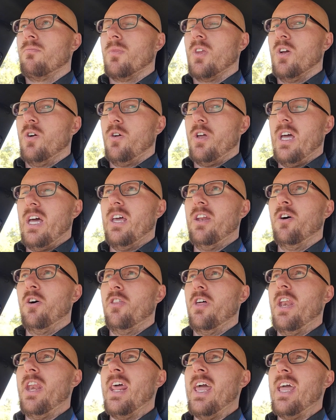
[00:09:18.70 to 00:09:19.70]
Okay, I know
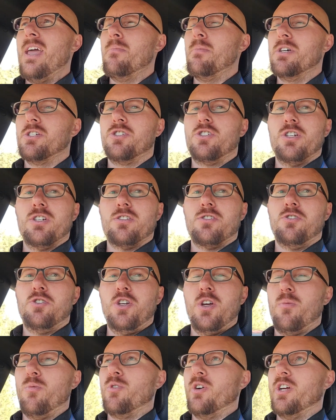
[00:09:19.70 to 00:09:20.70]
the name is just
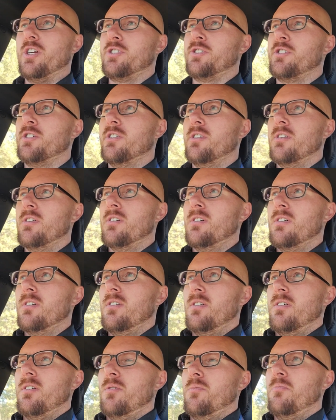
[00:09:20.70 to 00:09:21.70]
gibberish,
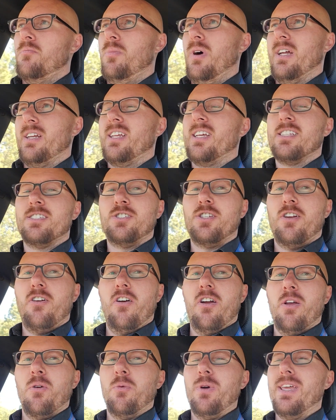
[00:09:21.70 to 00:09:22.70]
but
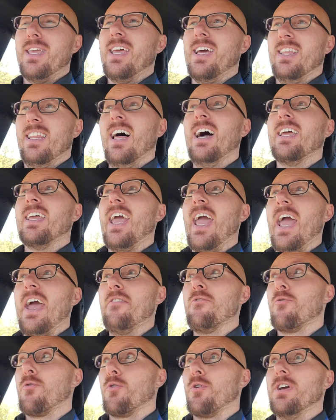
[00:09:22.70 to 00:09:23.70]
considering we get like
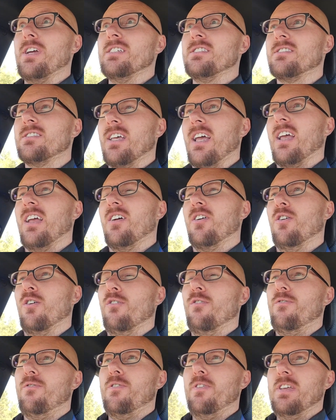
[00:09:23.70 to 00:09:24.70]
every
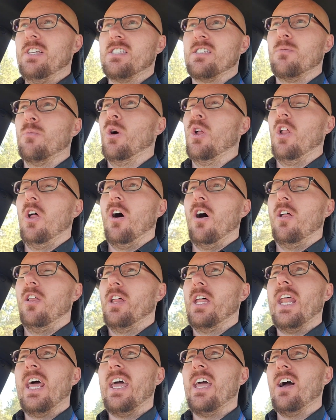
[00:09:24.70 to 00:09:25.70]
single feasible
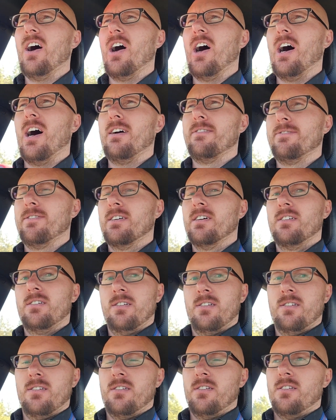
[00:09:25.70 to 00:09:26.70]
holiday off,
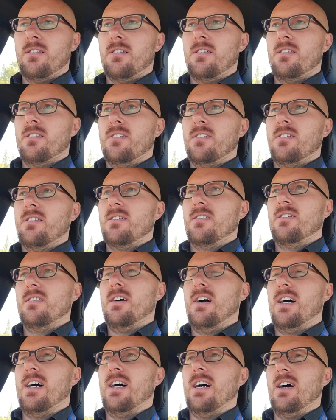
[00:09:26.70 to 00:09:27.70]

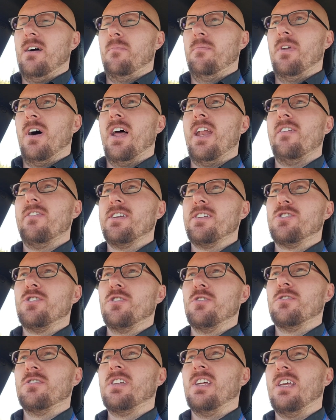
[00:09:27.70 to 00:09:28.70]
not having
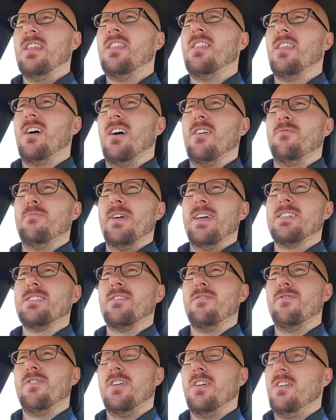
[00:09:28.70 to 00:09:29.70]
Juneteenth off makes
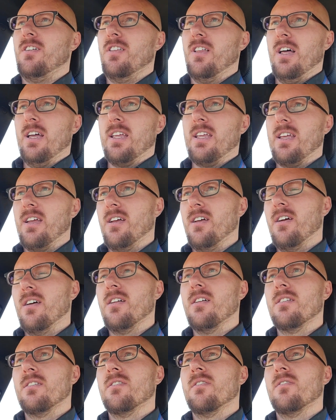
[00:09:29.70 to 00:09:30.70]
it feel like
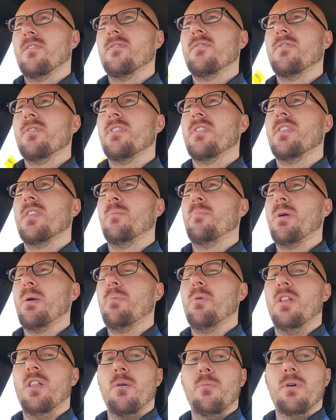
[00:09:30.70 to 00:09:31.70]
the
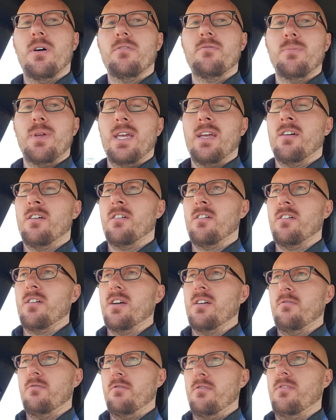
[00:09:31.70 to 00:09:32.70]
people above me are
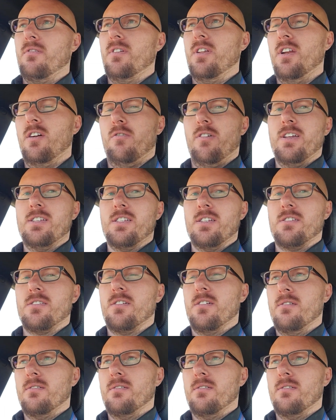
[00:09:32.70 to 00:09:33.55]
a little racist.